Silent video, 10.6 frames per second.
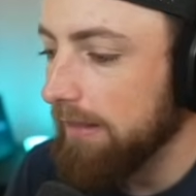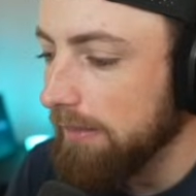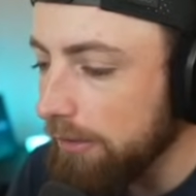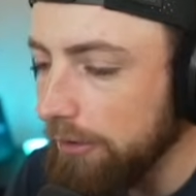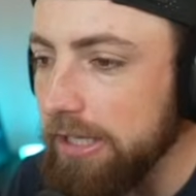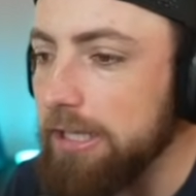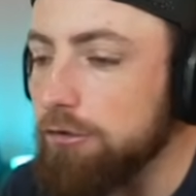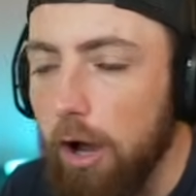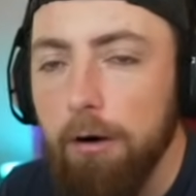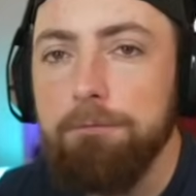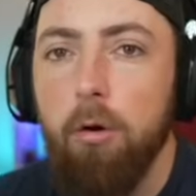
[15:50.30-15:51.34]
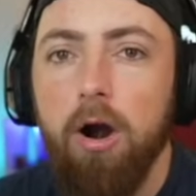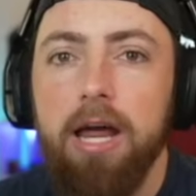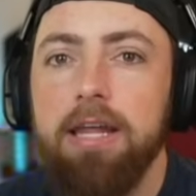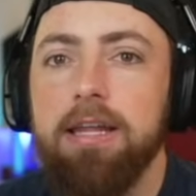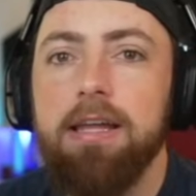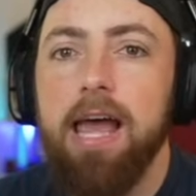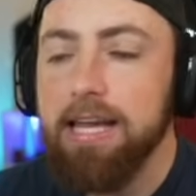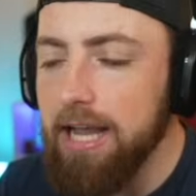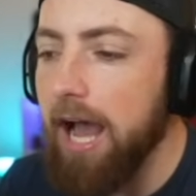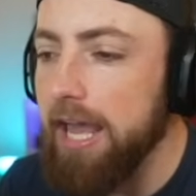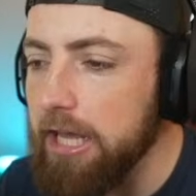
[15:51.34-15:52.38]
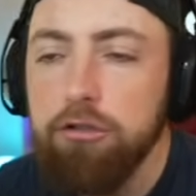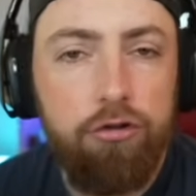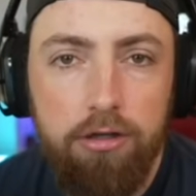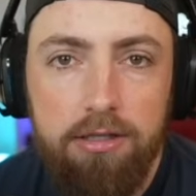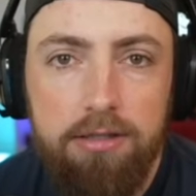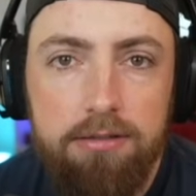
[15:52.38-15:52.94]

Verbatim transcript: Literally, he dove for it and got injured.